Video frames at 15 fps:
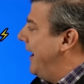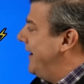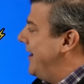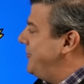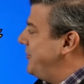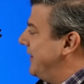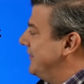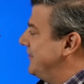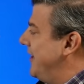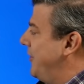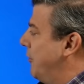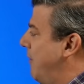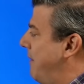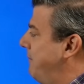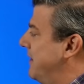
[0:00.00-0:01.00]
And as you can see,
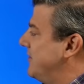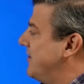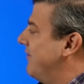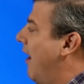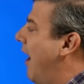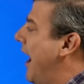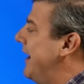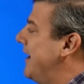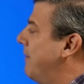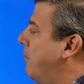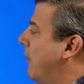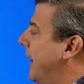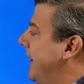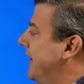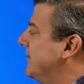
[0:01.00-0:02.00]
the remnants of Ida
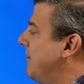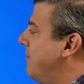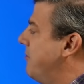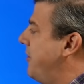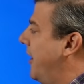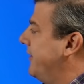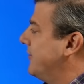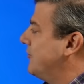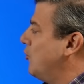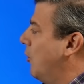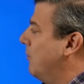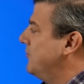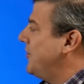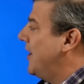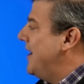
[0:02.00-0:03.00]
bringing in some
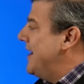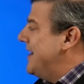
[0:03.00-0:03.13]
thunderstorms